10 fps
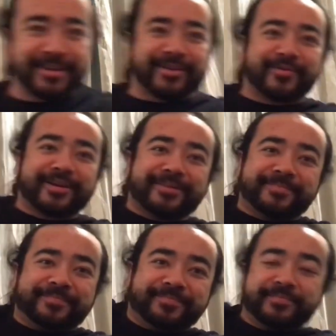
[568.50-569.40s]
Anyway,
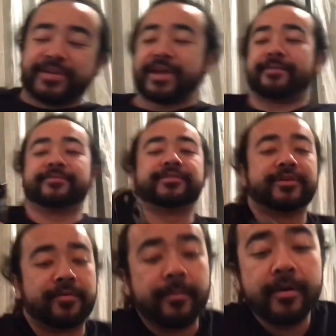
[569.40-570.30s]
but yeah,
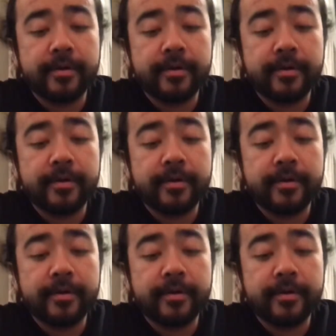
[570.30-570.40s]
so